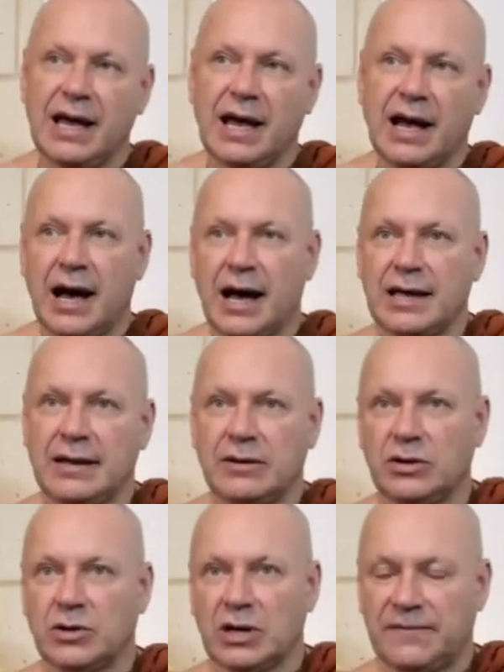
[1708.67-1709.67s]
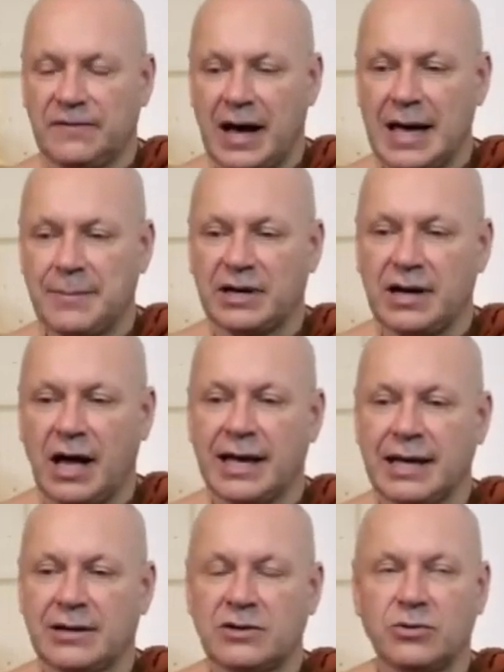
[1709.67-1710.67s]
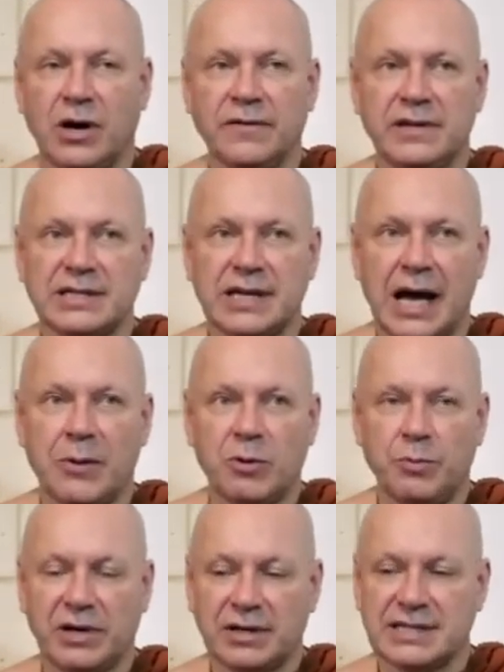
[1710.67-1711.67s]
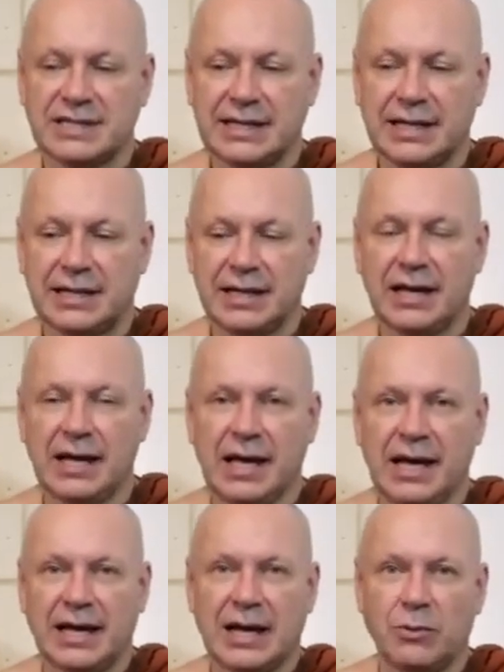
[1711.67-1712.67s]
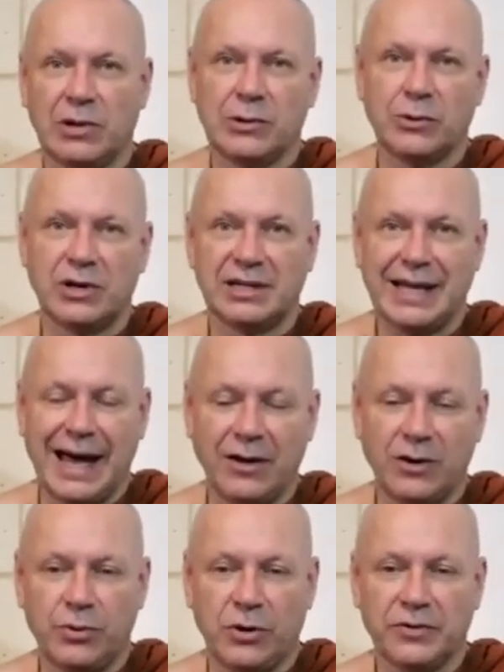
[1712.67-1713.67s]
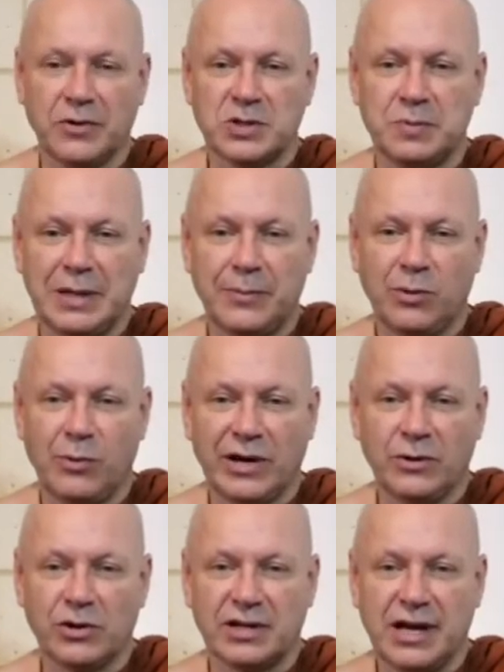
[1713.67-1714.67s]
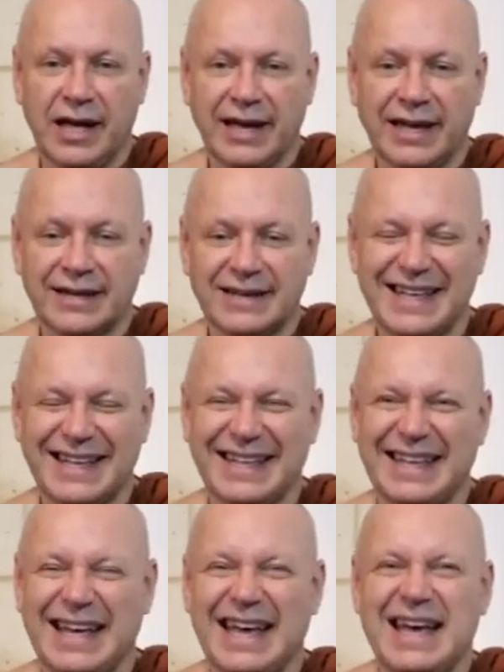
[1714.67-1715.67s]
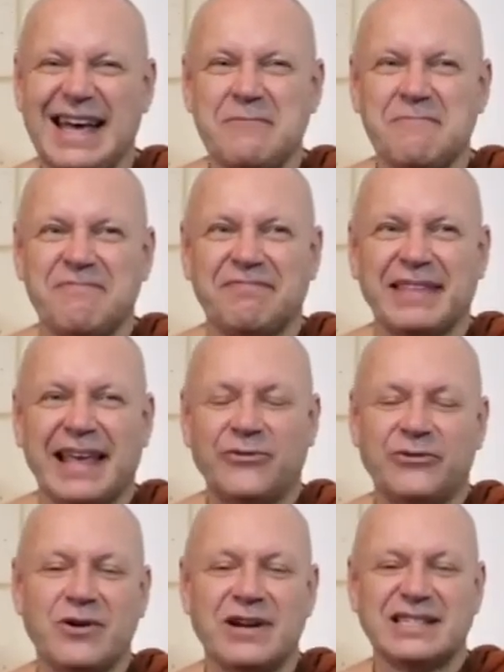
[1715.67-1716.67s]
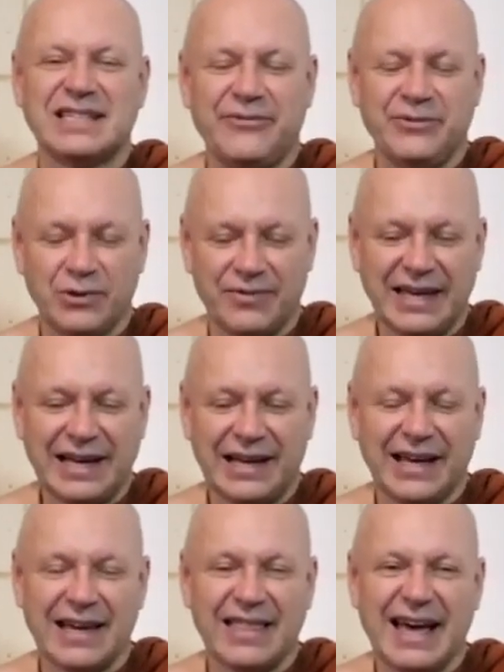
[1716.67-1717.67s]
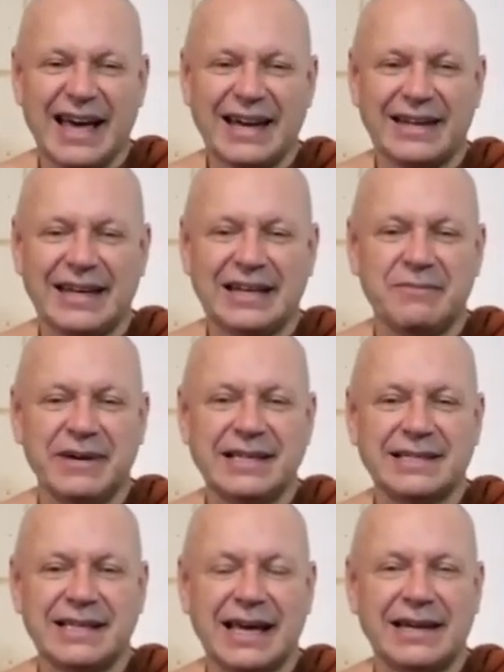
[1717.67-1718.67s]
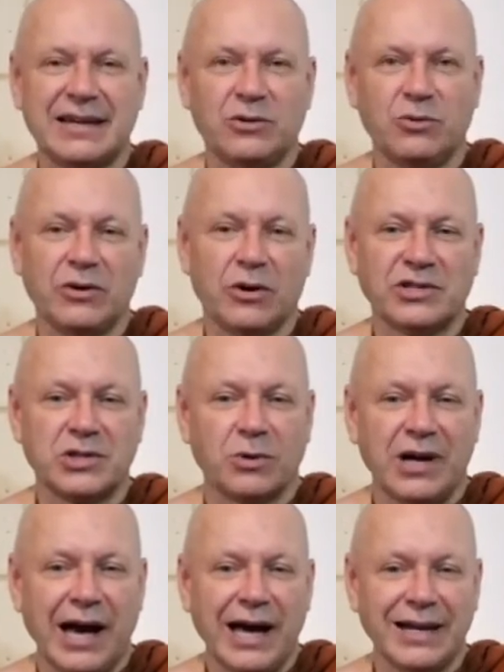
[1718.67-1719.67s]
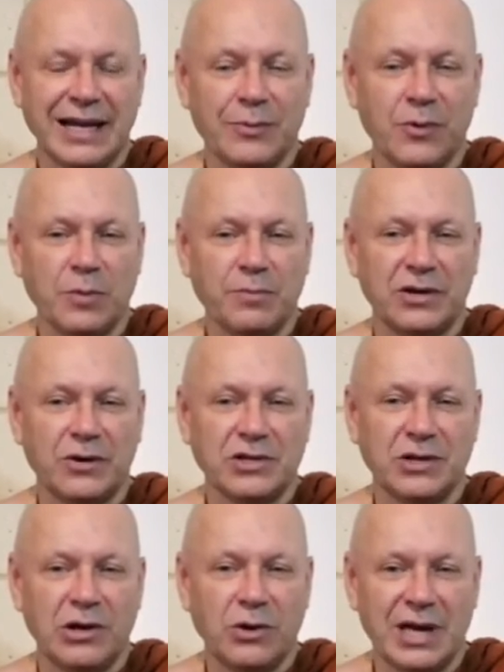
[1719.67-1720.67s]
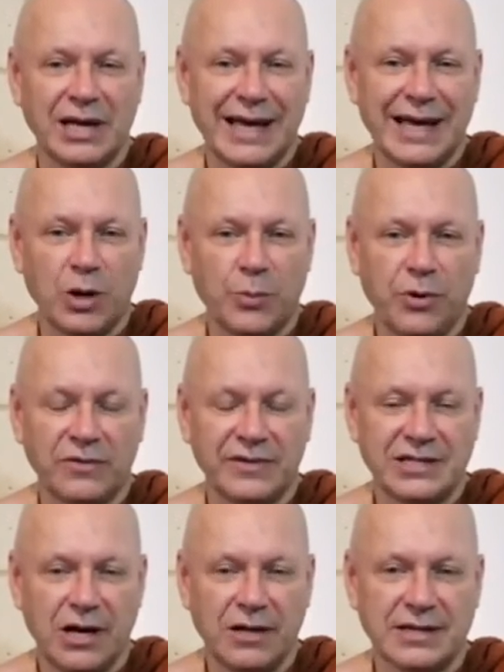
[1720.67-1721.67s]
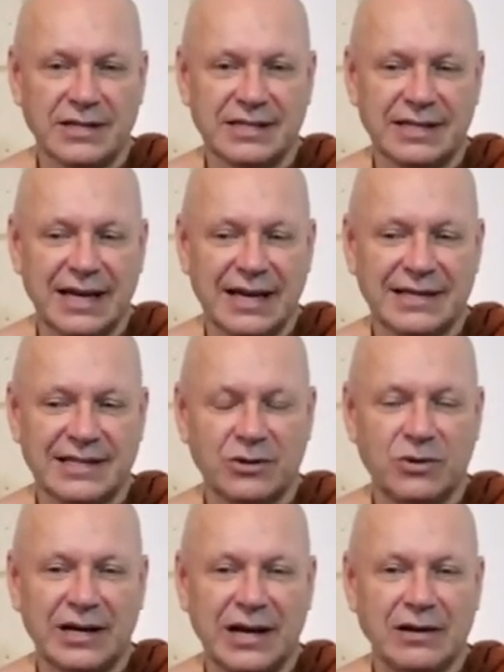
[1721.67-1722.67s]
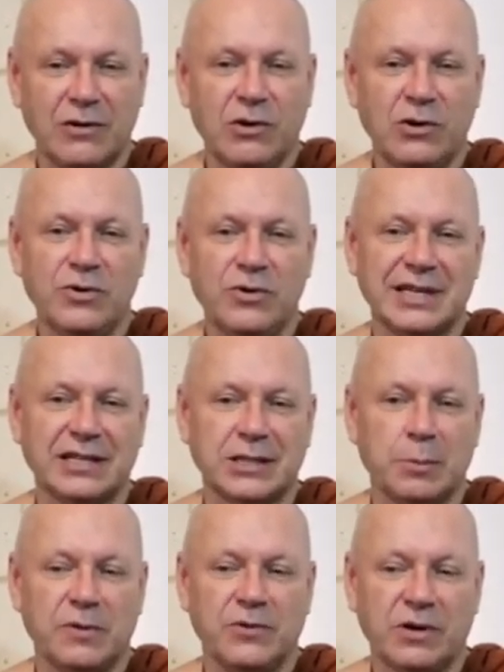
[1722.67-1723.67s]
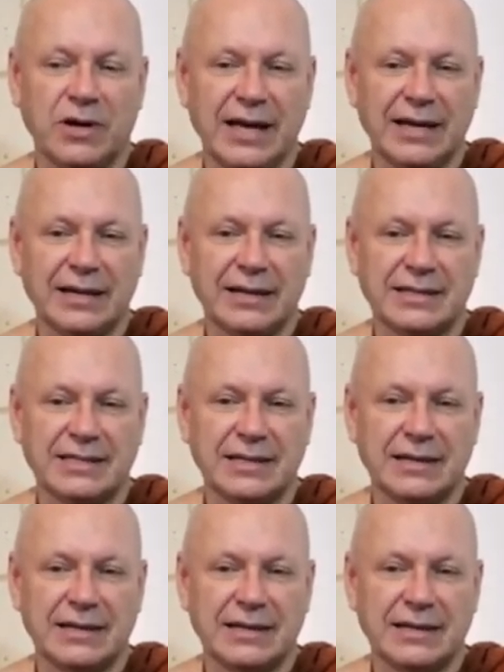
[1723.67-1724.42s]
if I am kind to others, I will be conceited and I will look down upon those people who are not kind. And of course, if you think like that, it means that you are not so kind anymore because you're looking down upon these others. Yeah? So you're kind of losing some of your kindness.